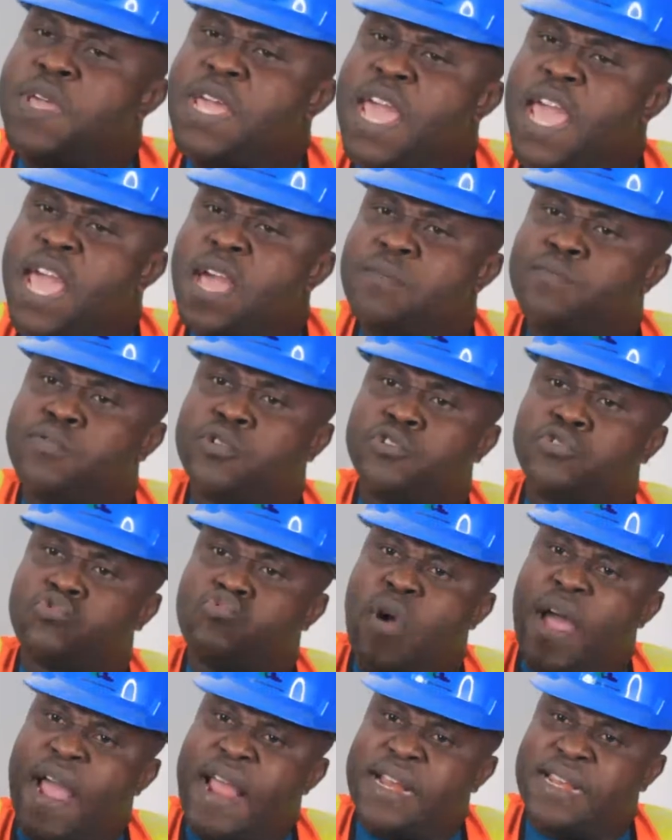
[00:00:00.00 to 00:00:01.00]
be able
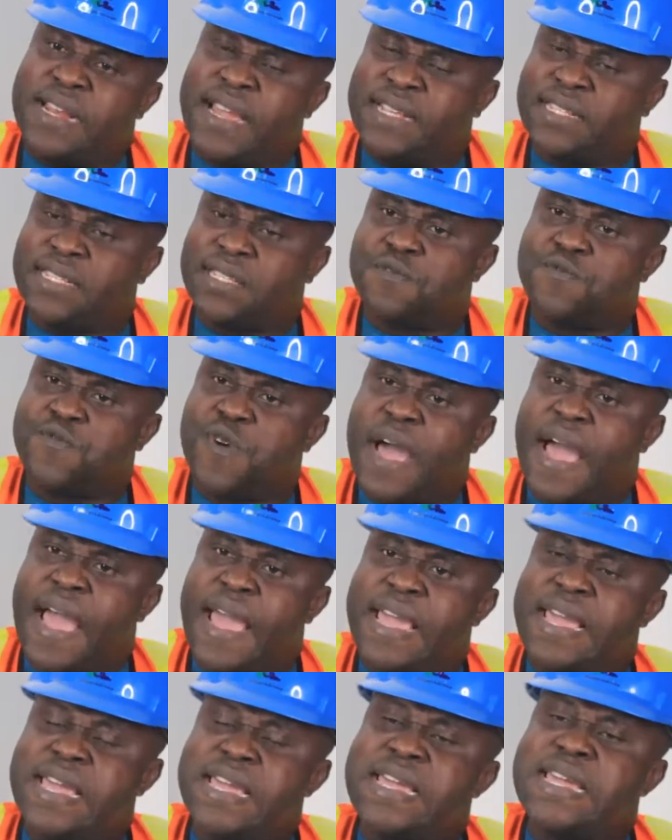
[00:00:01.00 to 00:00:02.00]
to
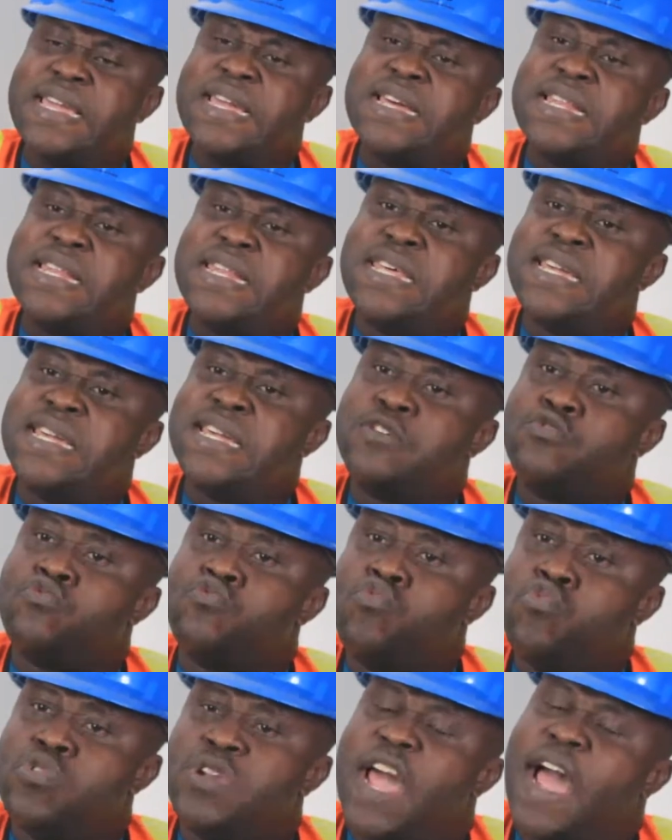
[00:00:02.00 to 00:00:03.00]
identify the
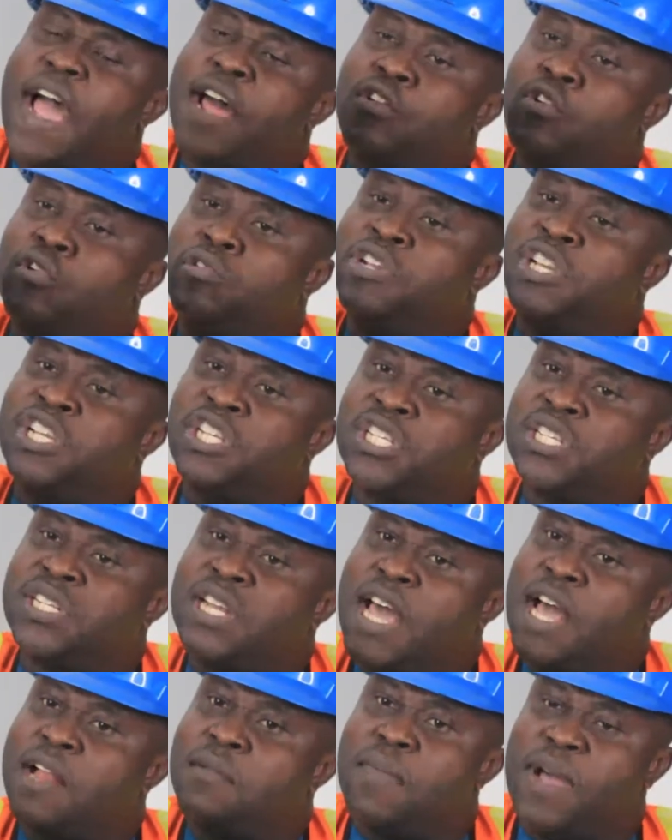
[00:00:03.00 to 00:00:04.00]
good and
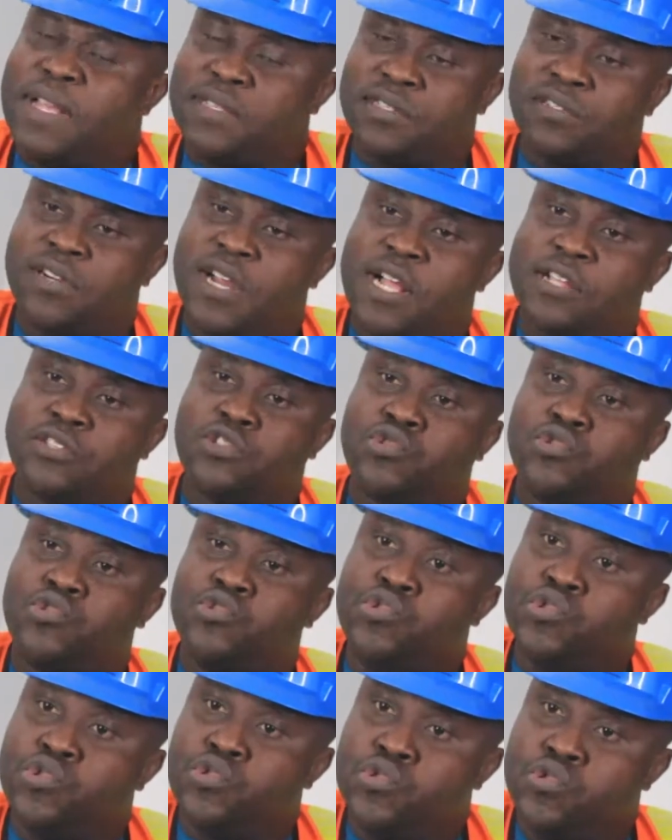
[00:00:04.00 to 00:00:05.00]
original materials
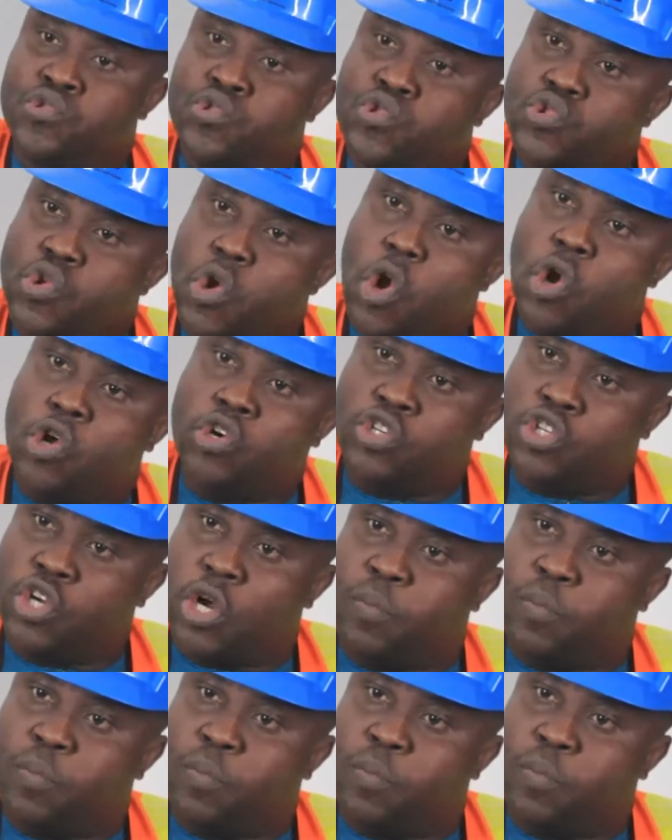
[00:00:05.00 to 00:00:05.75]
to use on